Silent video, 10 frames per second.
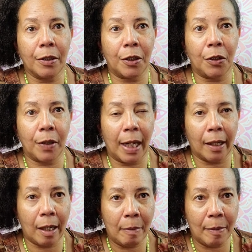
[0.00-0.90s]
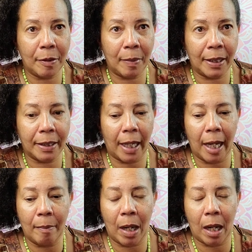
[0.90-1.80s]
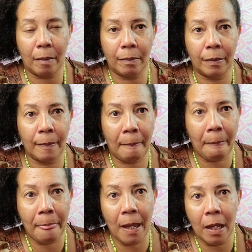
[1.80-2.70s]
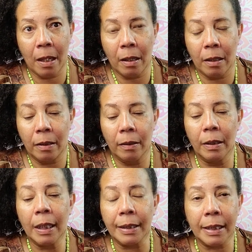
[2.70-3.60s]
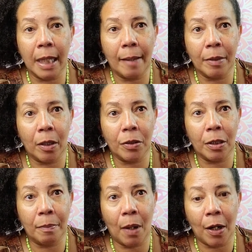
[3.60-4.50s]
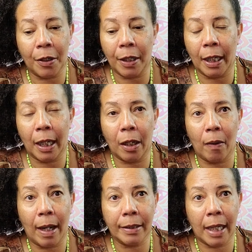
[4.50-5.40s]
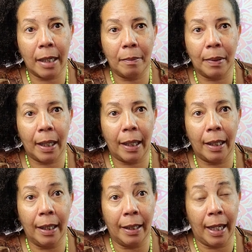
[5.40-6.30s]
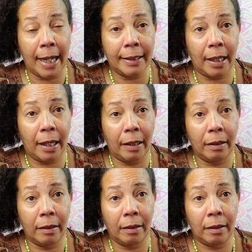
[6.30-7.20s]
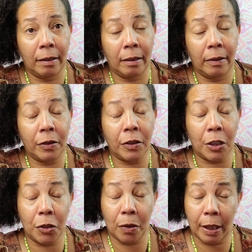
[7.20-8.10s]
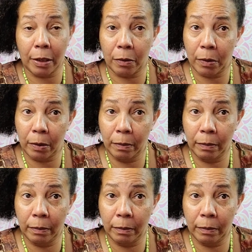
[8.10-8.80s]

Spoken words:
So you can't come up to me and say, hey, Mom, is it time to go to the park, or can I go outside and play? And then I say, did you clean your room?